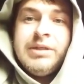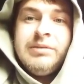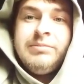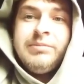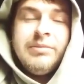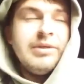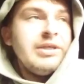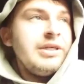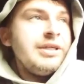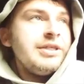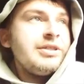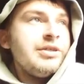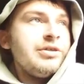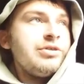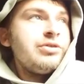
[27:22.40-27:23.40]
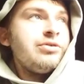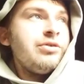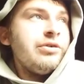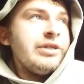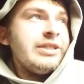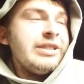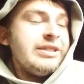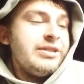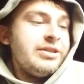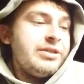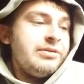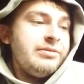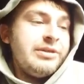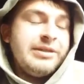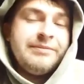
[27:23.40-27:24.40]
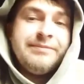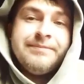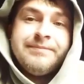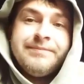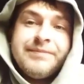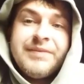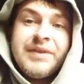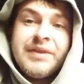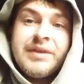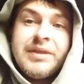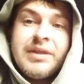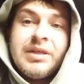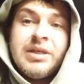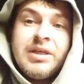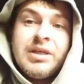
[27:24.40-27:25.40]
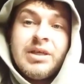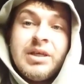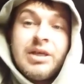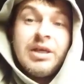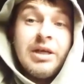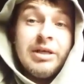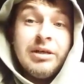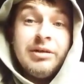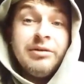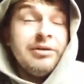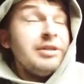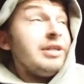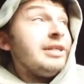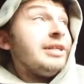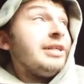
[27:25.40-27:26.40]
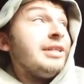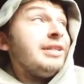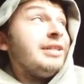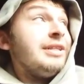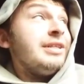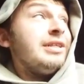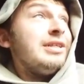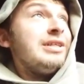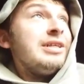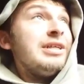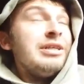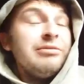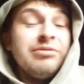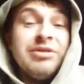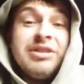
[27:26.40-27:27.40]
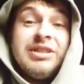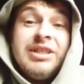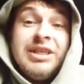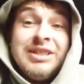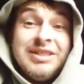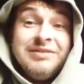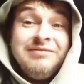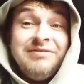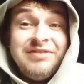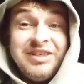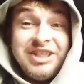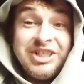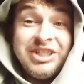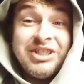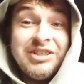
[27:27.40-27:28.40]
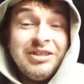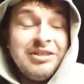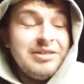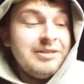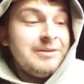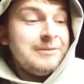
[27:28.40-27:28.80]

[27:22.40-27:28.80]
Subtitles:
beep. So I striked into it, and it was a decent fish.